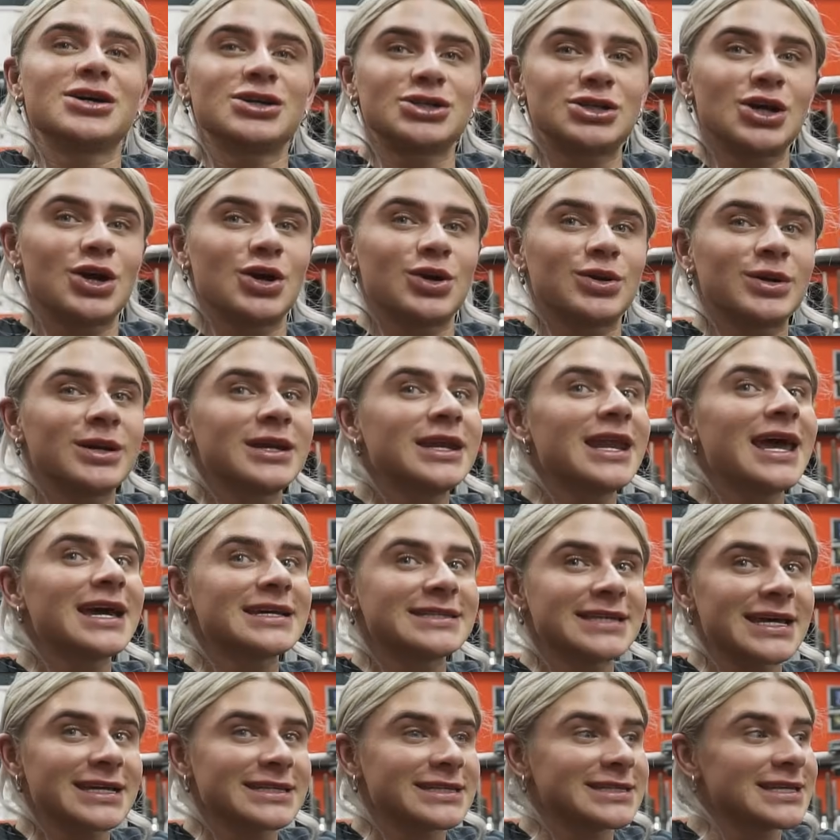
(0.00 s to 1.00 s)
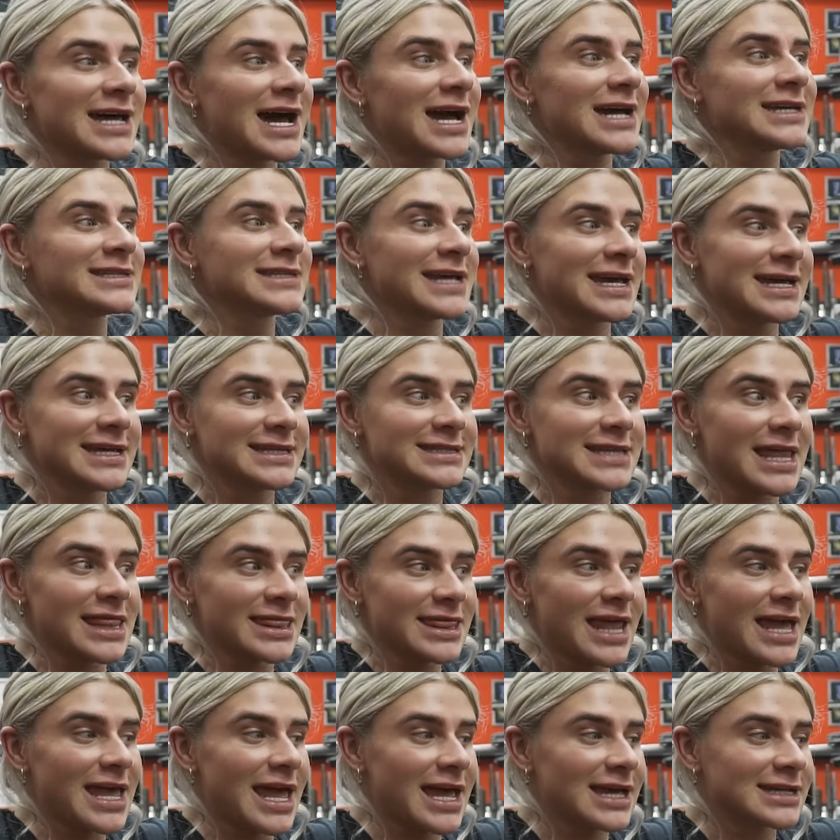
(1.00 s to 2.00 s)
So next exercise is
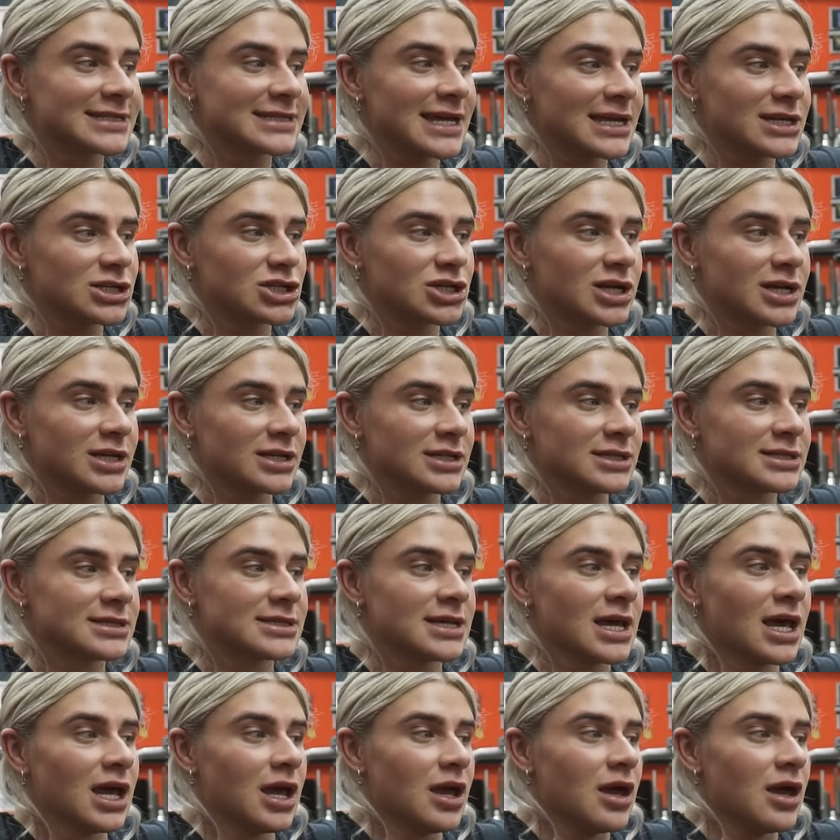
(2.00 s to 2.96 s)
leg extensions.